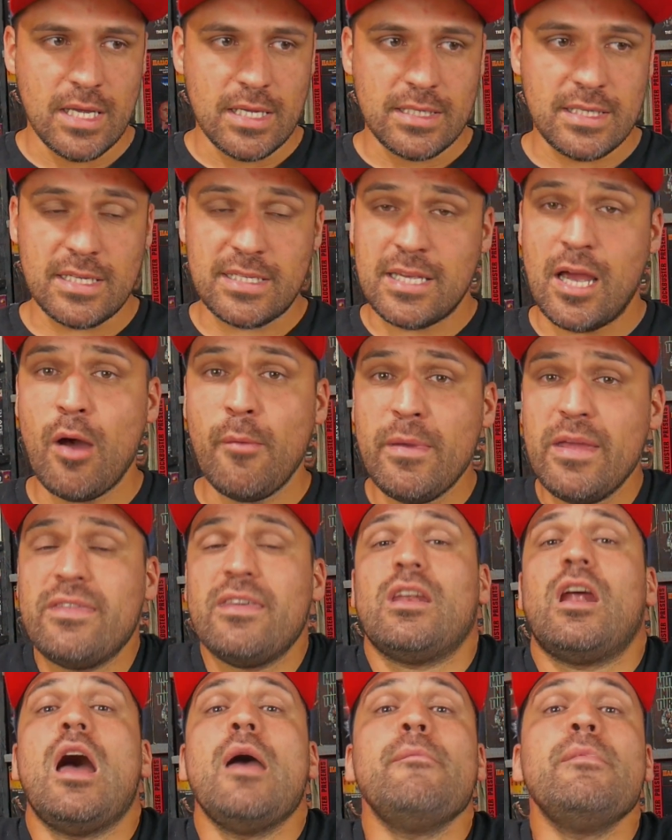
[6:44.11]
to tell me
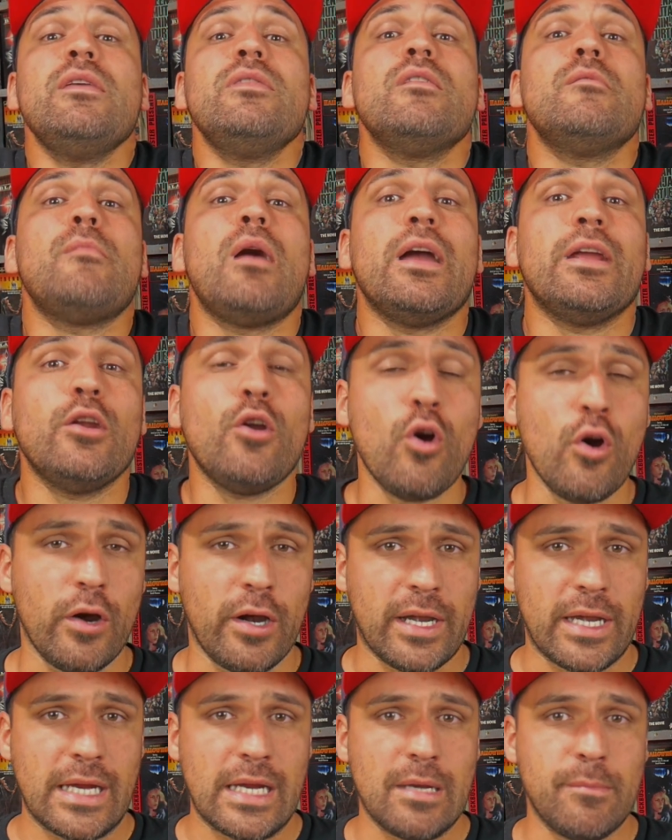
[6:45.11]
that I'm in the
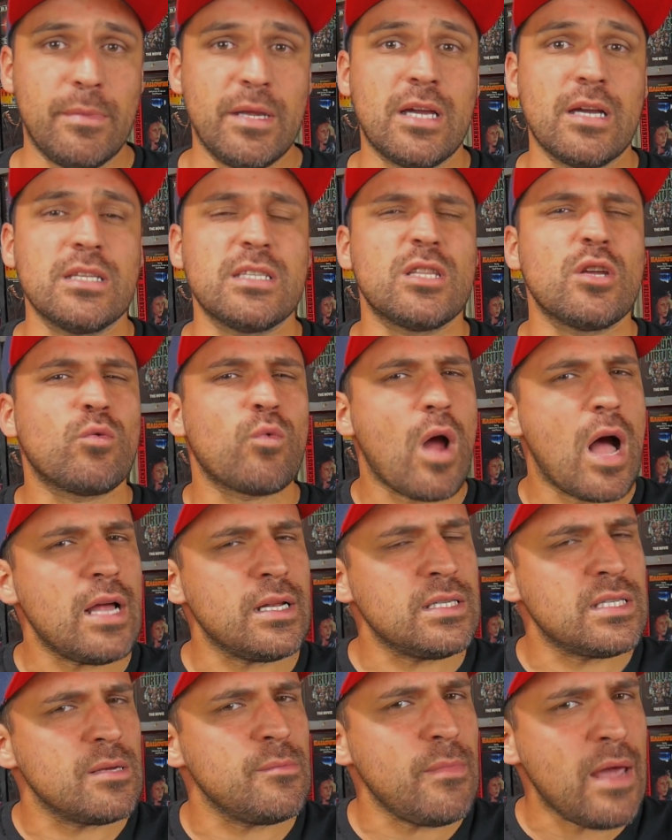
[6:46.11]
minority because the
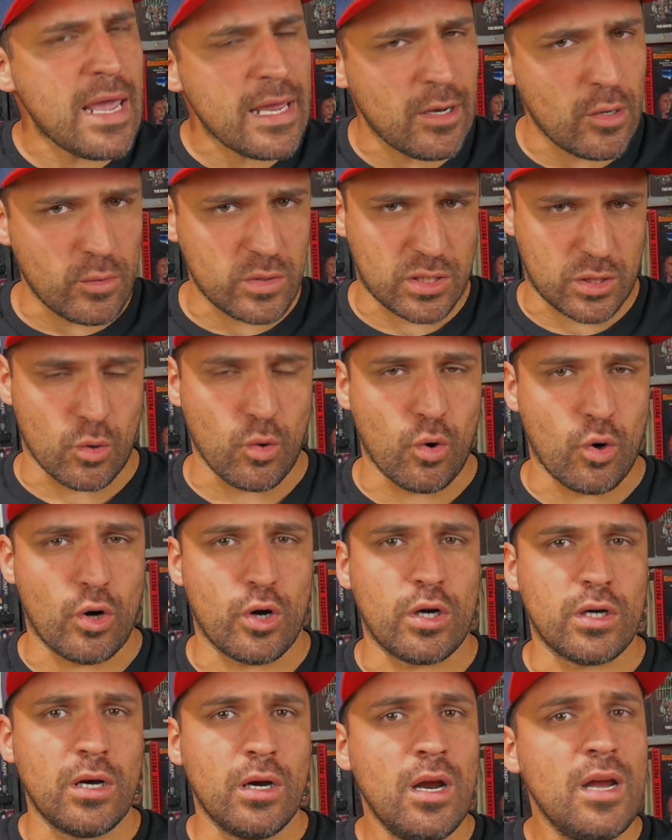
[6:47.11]
Rotten Tomato
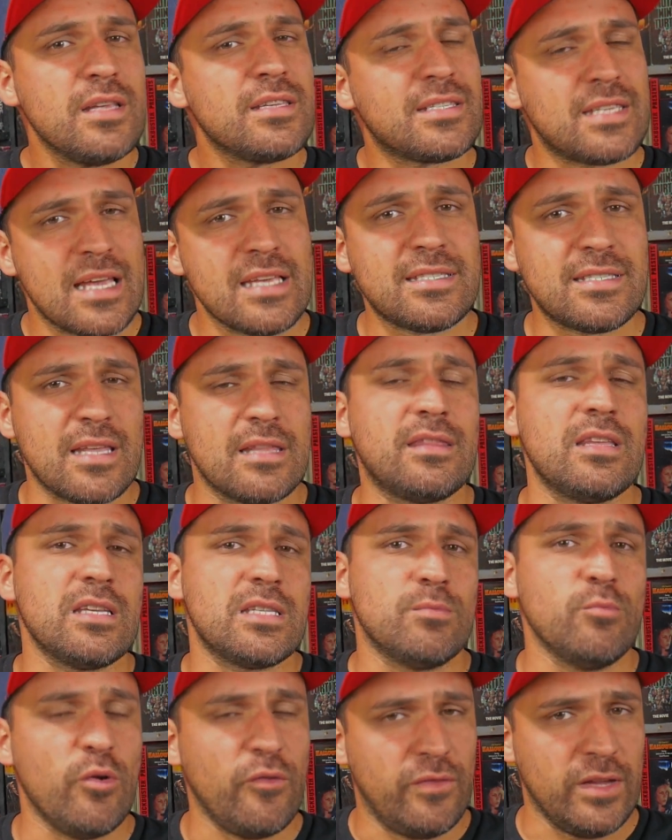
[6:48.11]
score says that
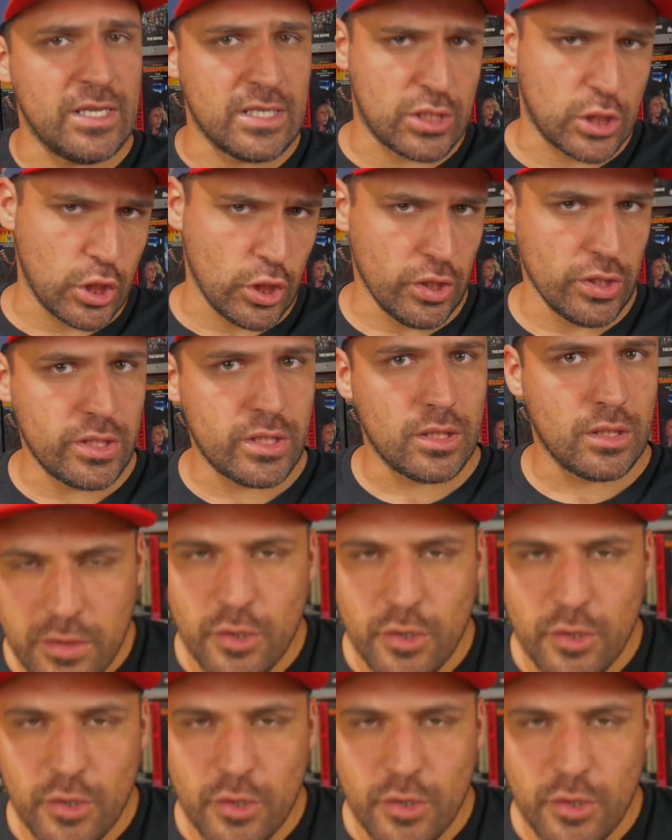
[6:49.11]
this movie is good?